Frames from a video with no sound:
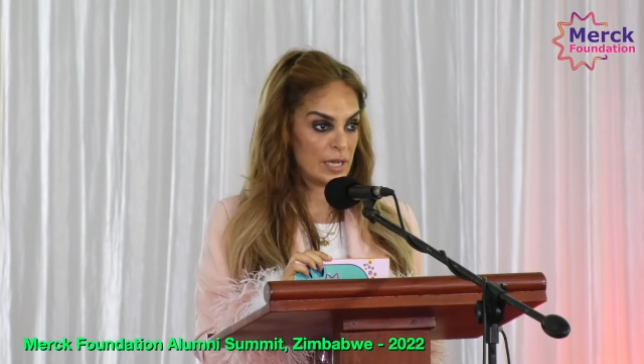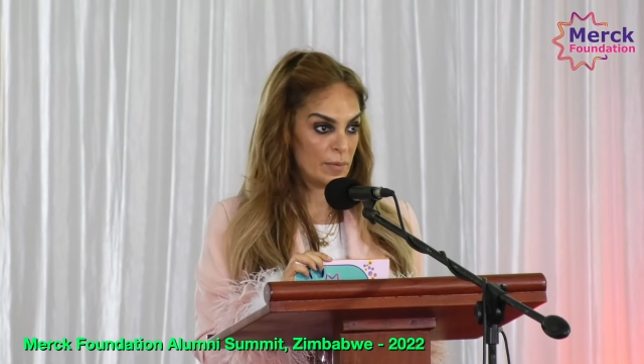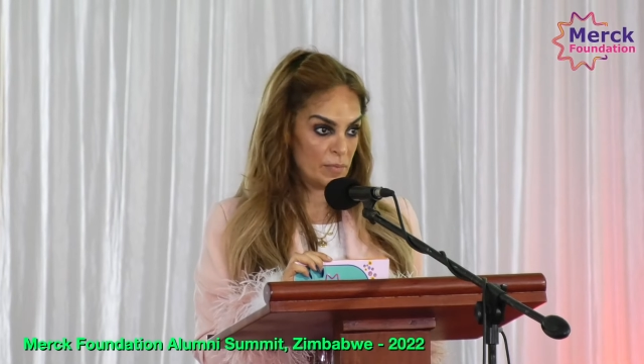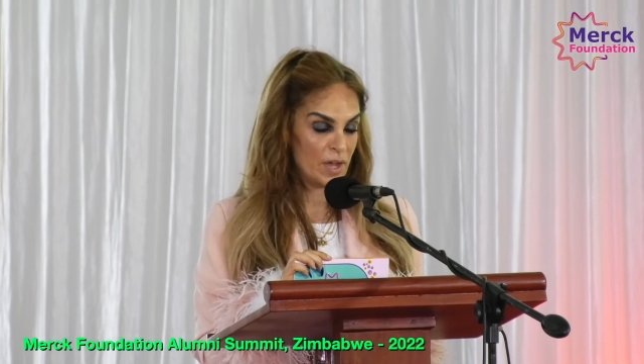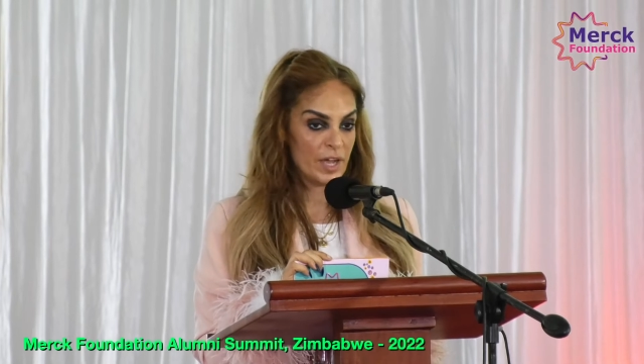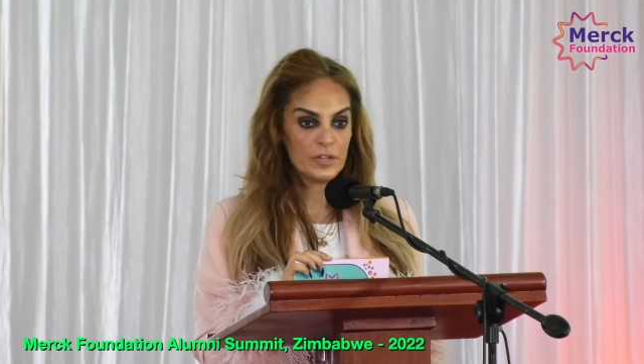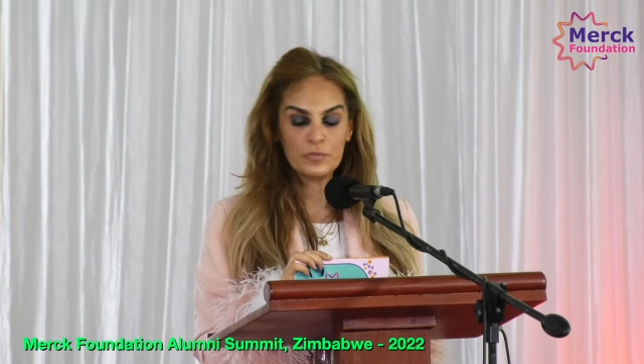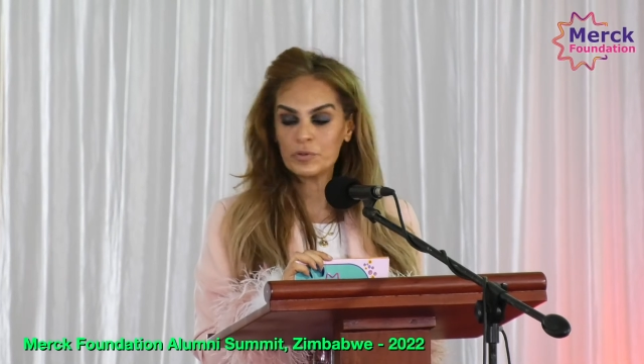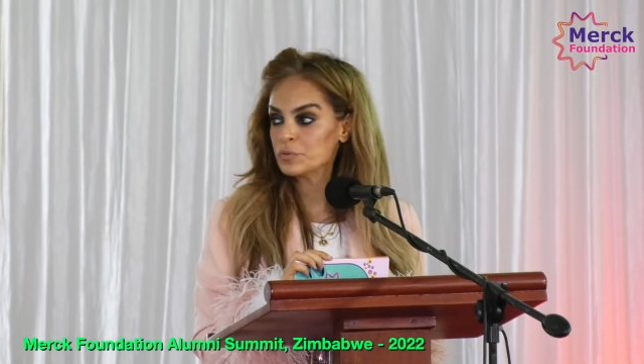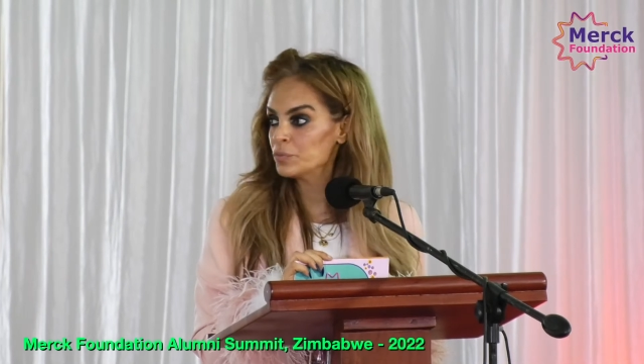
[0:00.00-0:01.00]
apply
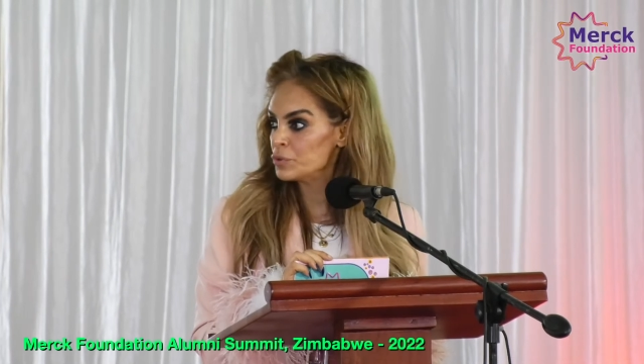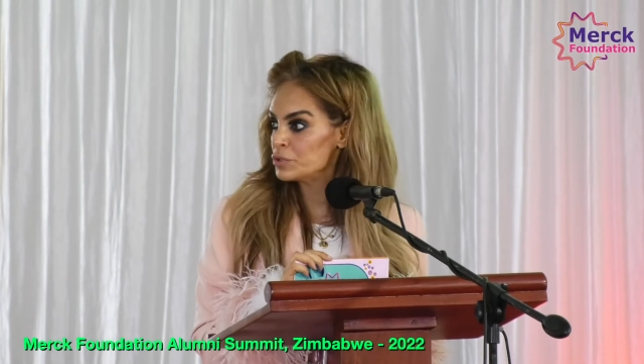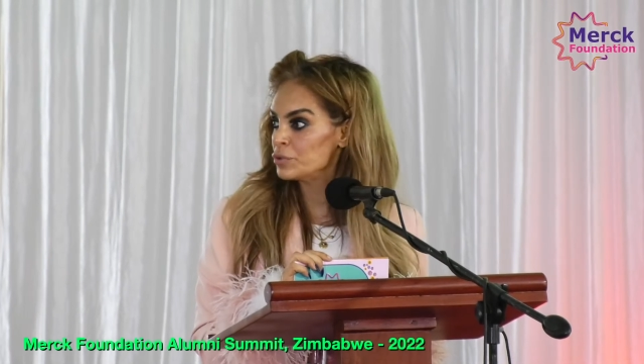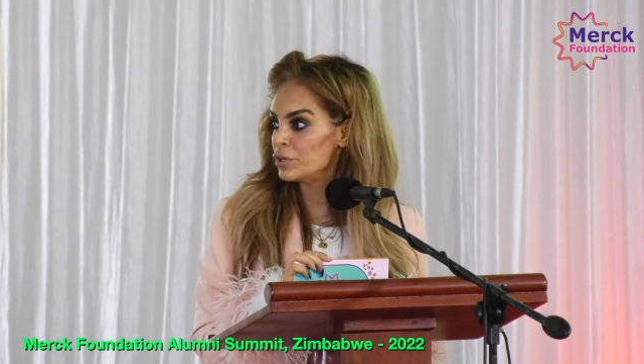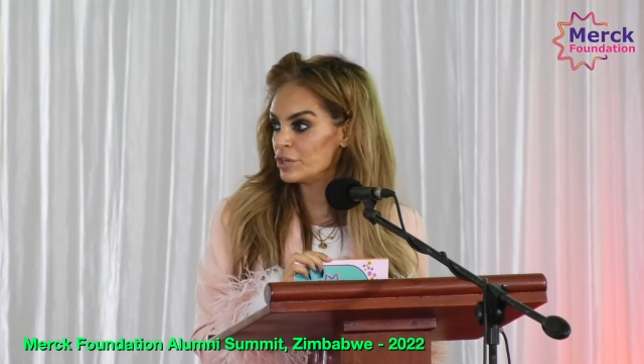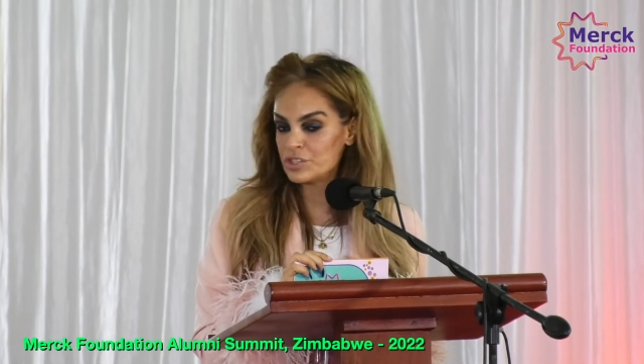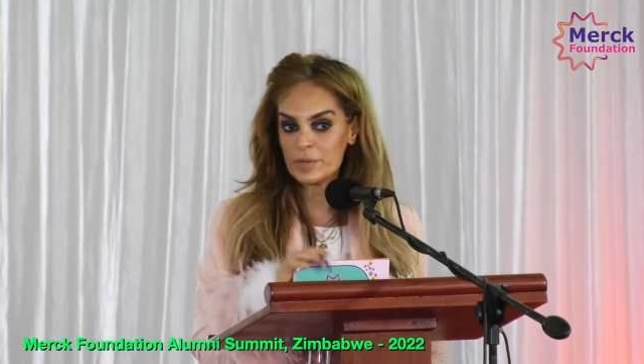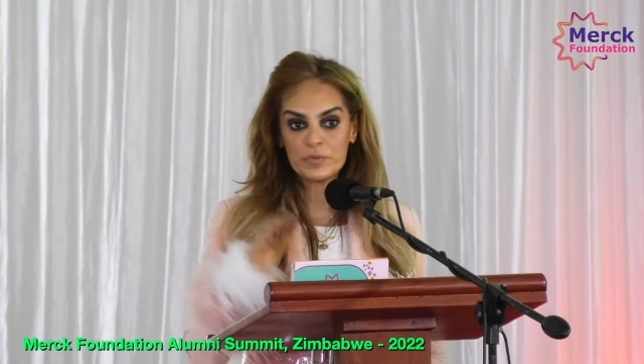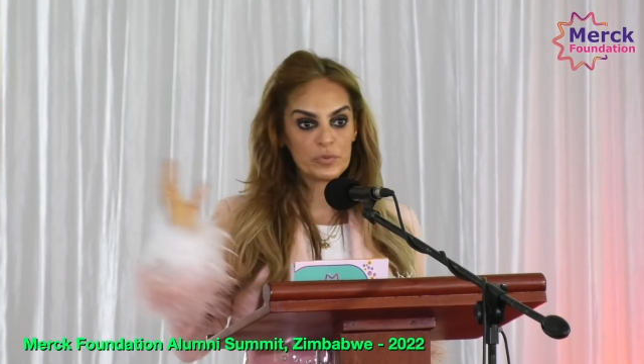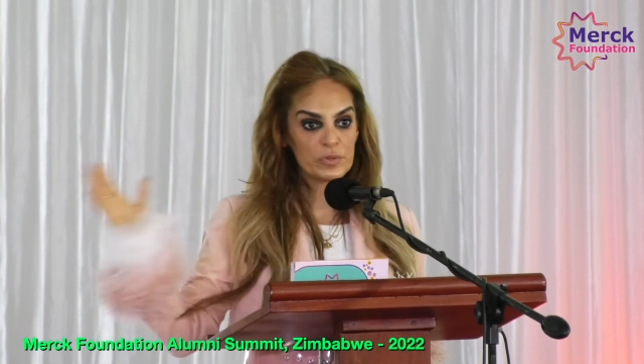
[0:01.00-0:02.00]
for more
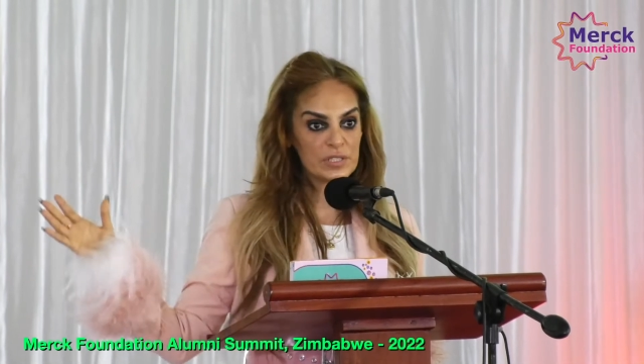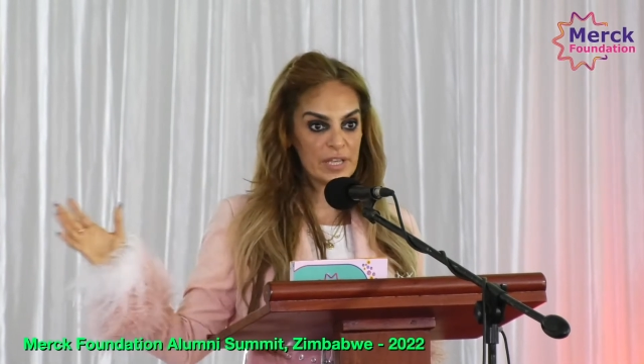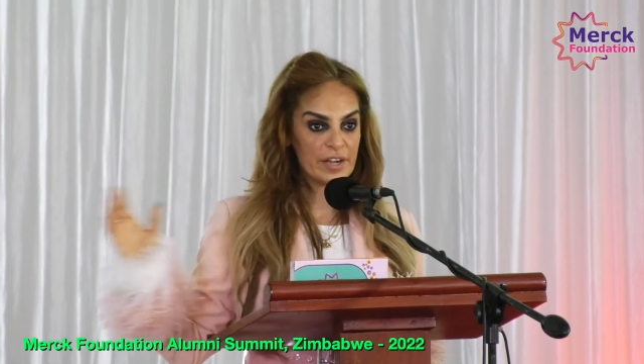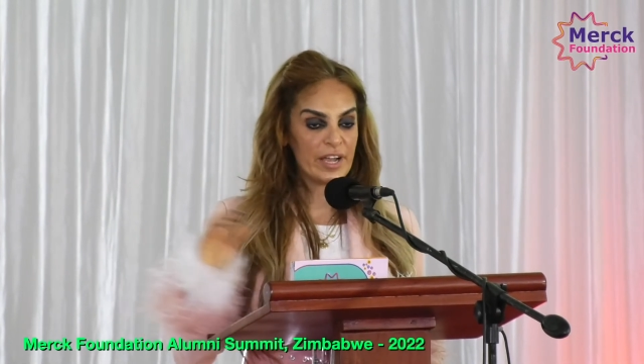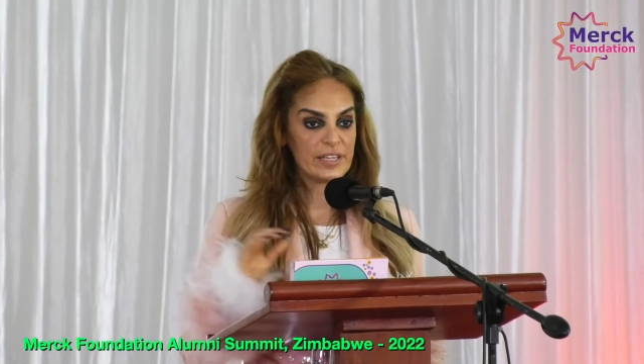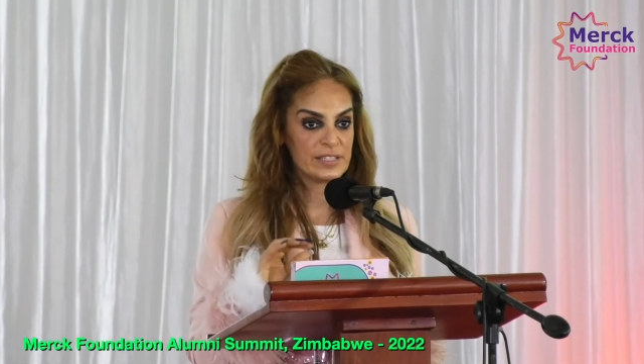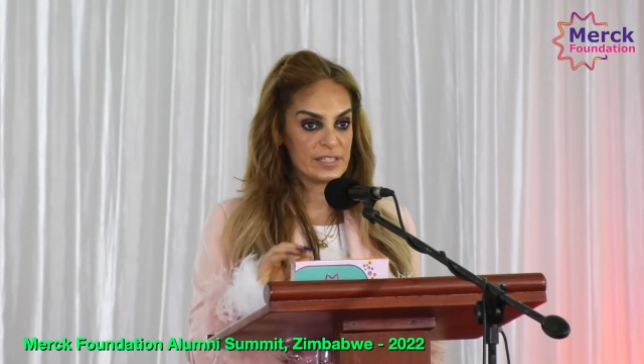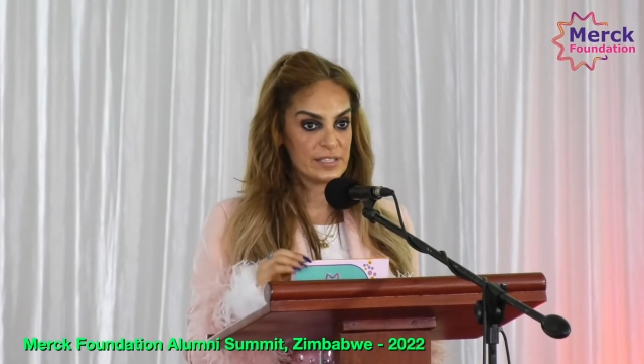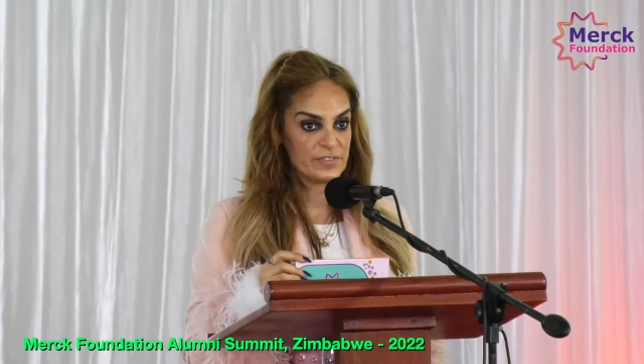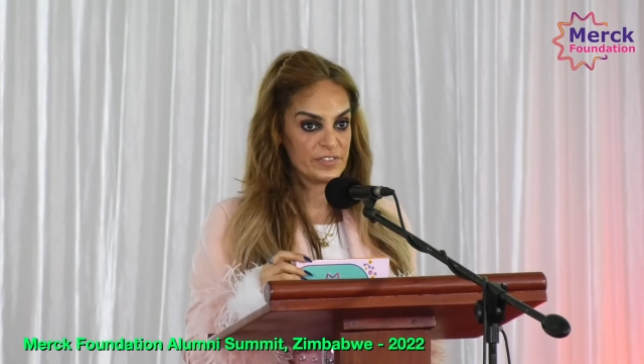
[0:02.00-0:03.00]
scholarships with Her
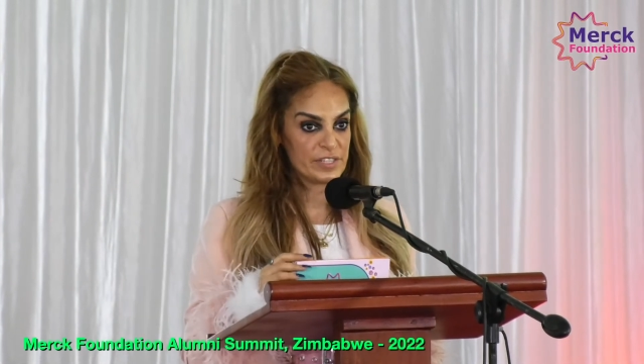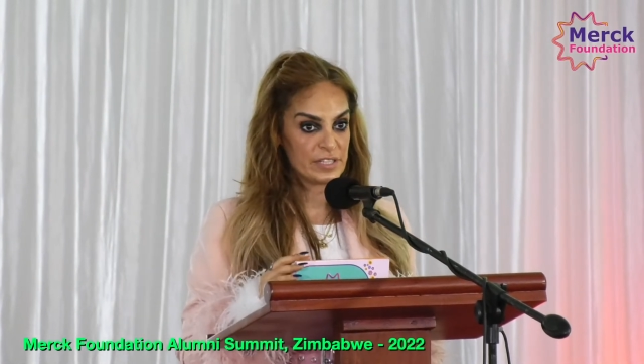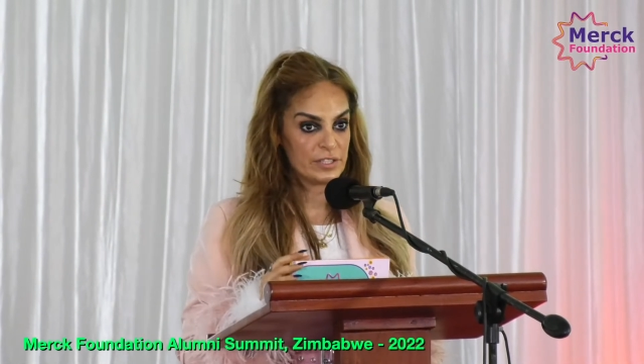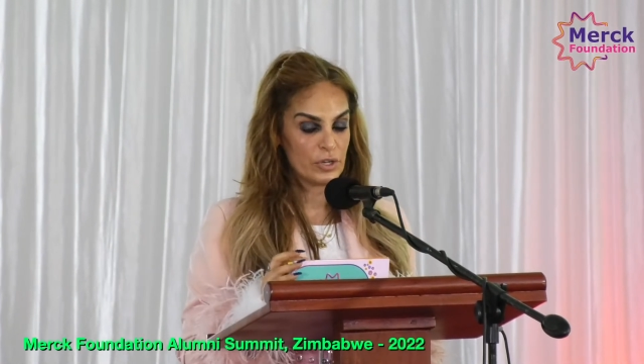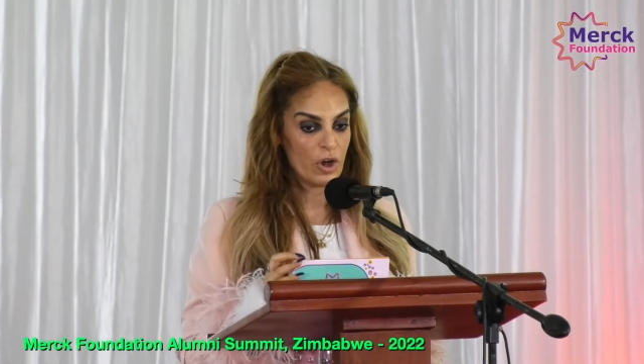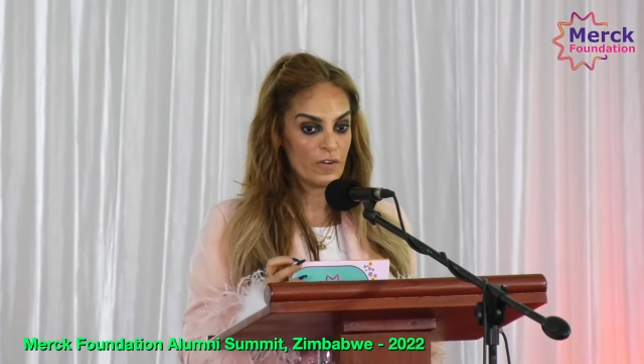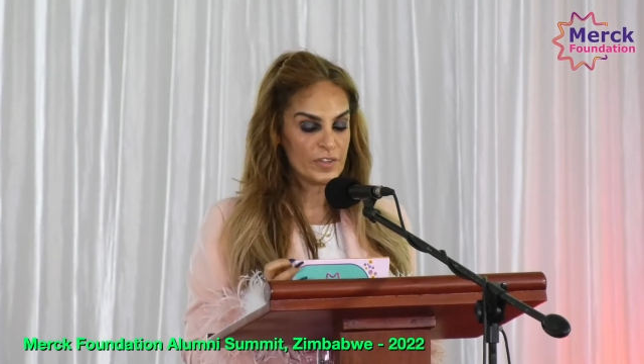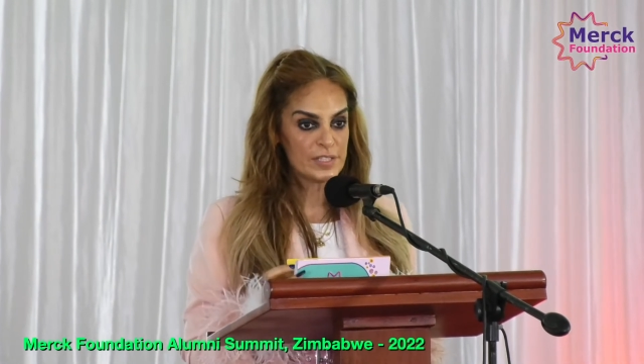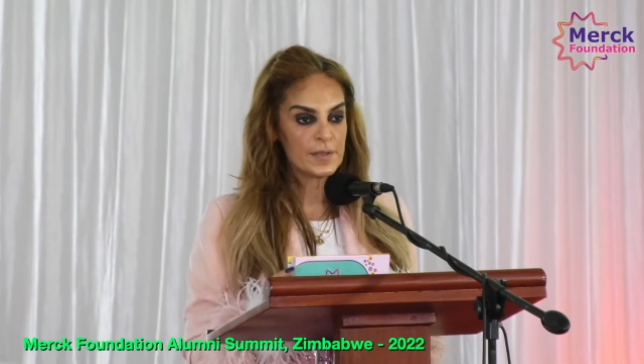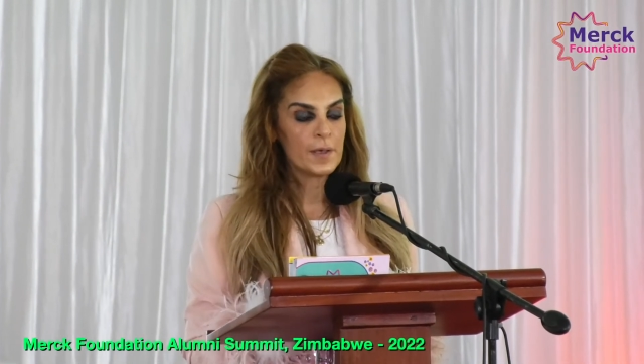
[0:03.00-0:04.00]
Excellency First Lady
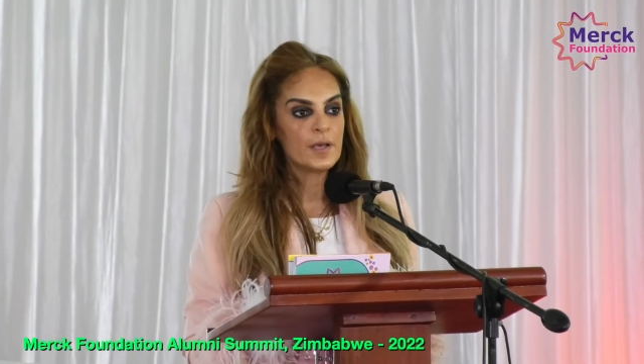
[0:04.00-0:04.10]
Office,